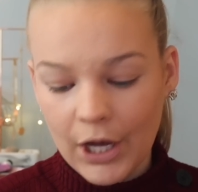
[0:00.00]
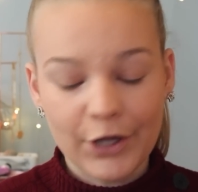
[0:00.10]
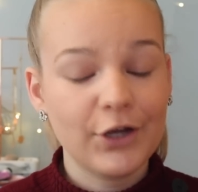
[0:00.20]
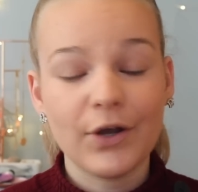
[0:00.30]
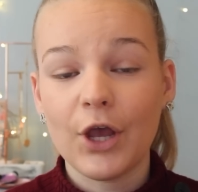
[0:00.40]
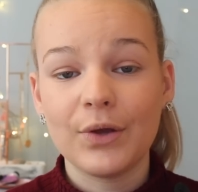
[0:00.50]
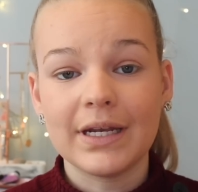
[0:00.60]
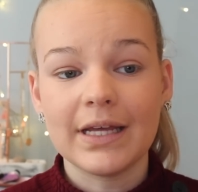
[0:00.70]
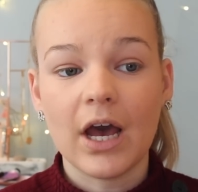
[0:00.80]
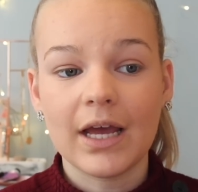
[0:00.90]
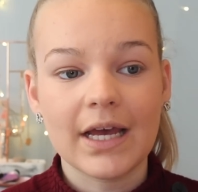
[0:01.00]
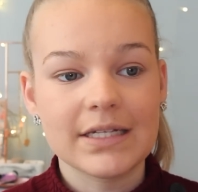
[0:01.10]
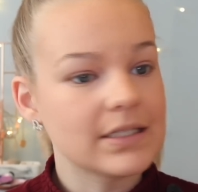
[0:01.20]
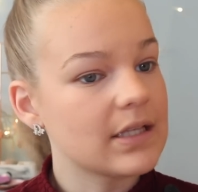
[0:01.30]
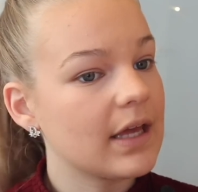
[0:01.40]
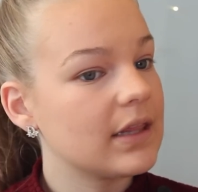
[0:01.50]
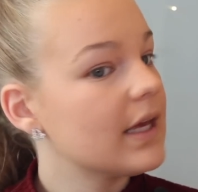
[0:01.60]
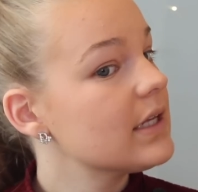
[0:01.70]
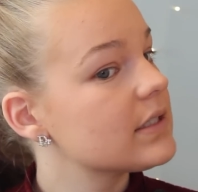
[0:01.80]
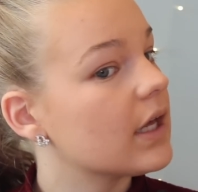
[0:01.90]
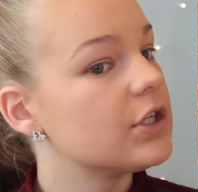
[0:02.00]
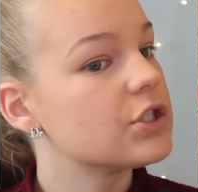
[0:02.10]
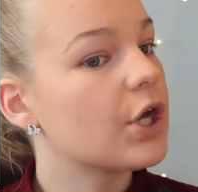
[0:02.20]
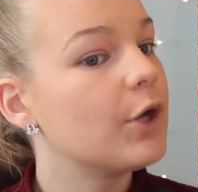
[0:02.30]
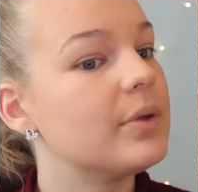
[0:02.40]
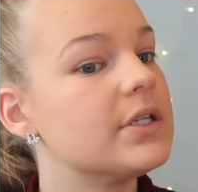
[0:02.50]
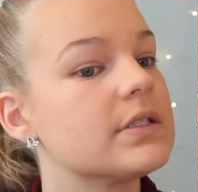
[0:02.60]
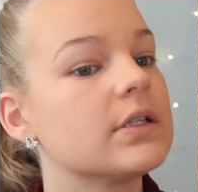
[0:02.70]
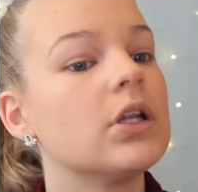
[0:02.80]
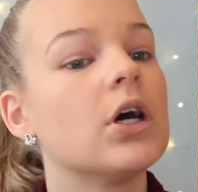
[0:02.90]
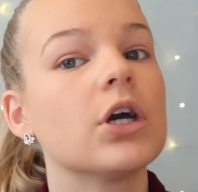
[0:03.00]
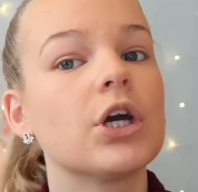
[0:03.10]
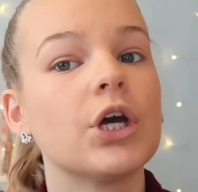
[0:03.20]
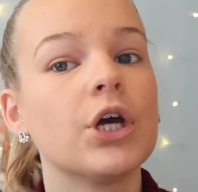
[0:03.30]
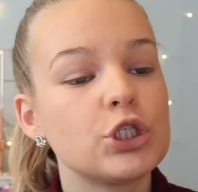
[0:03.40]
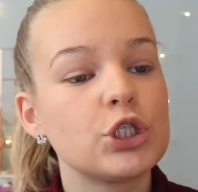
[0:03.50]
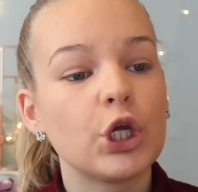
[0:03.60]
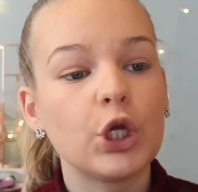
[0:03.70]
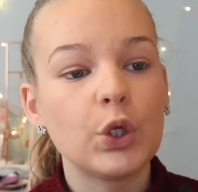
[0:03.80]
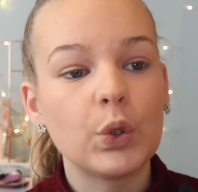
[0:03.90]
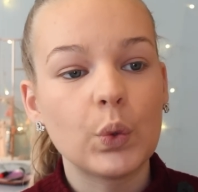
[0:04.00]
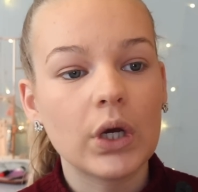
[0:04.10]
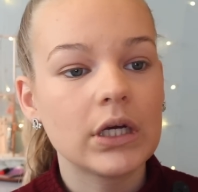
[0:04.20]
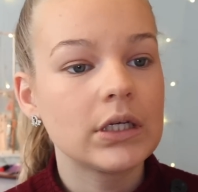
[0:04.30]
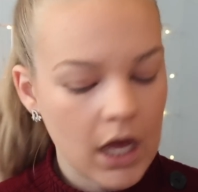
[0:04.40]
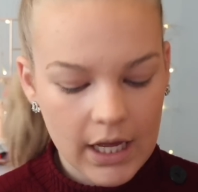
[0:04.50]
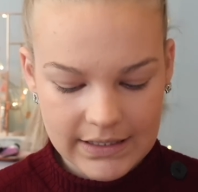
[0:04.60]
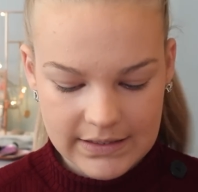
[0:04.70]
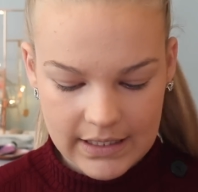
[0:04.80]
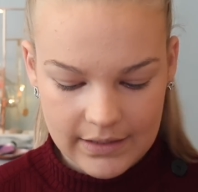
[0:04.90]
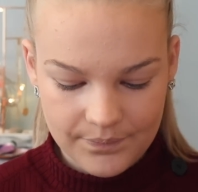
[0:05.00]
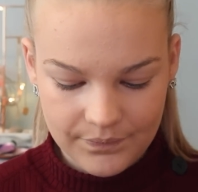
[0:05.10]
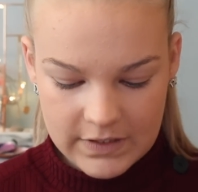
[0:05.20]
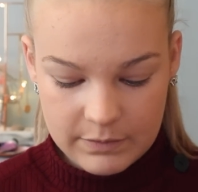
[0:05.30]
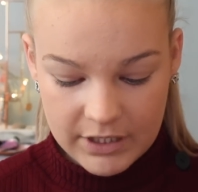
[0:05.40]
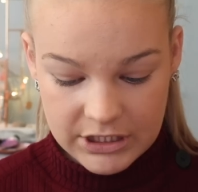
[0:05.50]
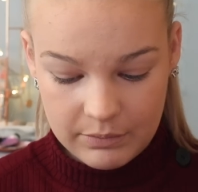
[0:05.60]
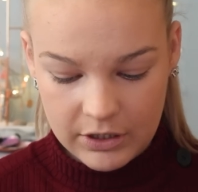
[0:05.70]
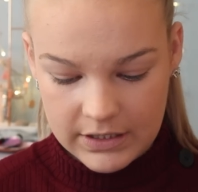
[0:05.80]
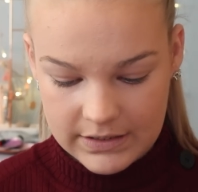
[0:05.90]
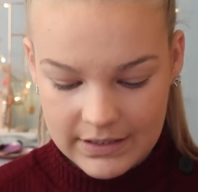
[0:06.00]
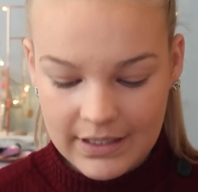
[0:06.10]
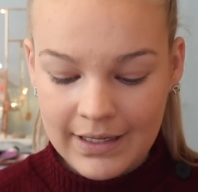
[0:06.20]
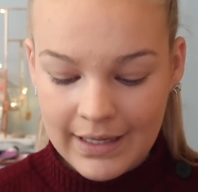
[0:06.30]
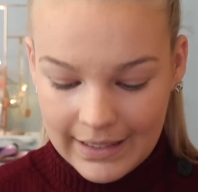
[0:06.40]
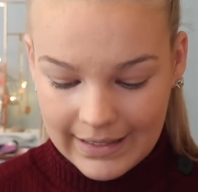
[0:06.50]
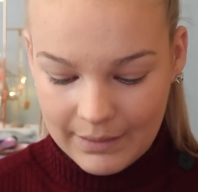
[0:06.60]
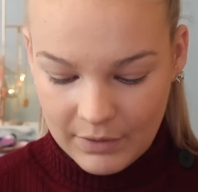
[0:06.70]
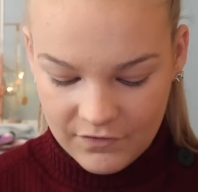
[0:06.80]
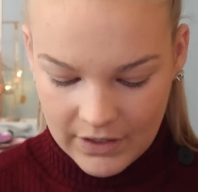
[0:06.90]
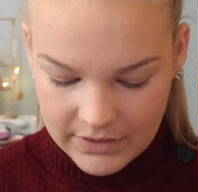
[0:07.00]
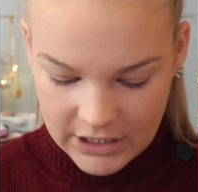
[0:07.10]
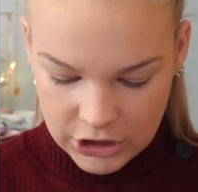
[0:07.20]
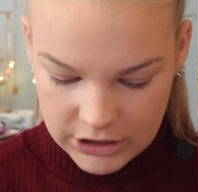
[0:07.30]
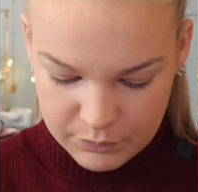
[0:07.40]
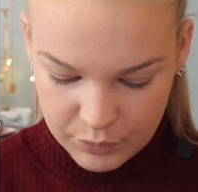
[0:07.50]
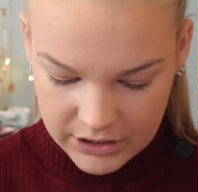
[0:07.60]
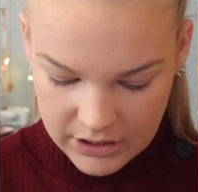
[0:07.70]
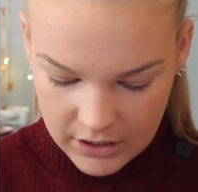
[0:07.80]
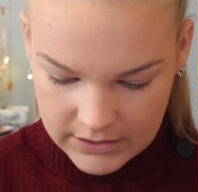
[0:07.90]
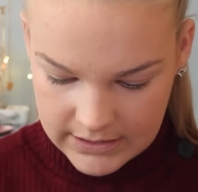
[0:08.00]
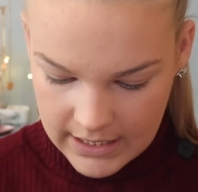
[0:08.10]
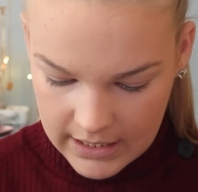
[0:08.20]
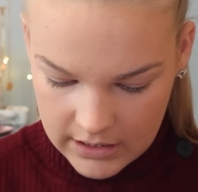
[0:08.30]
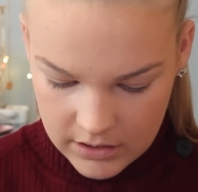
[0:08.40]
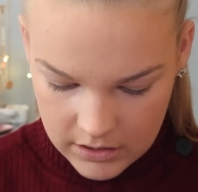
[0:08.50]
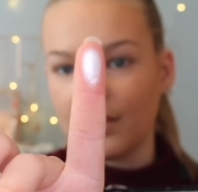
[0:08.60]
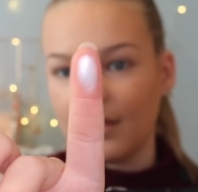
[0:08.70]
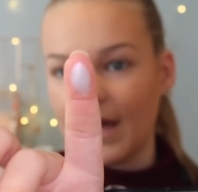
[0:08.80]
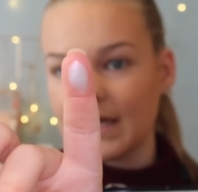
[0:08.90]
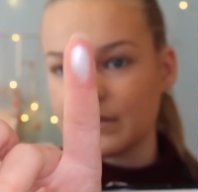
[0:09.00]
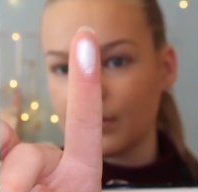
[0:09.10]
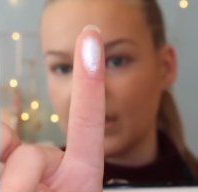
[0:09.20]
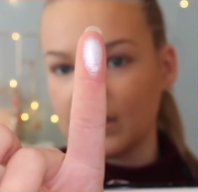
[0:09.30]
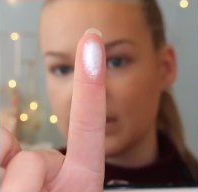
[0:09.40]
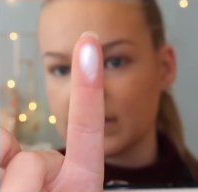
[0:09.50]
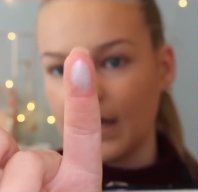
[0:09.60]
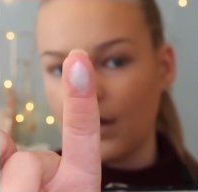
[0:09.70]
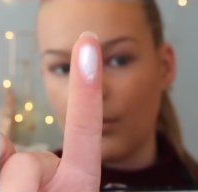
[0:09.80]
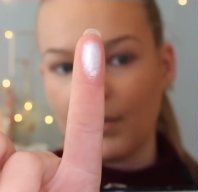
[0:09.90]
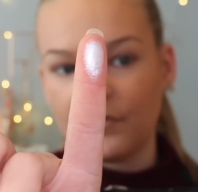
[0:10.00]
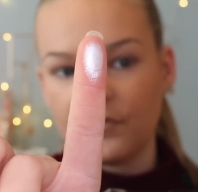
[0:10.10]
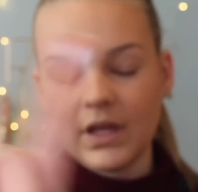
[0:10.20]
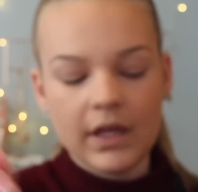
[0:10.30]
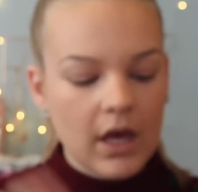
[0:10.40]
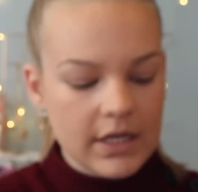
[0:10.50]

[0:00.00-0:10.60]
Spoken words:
I don't own any highlighters like this. I just hope it doesn't look too icy, especially because again my foundation is pretty dark today. That is what it looks like on my finger.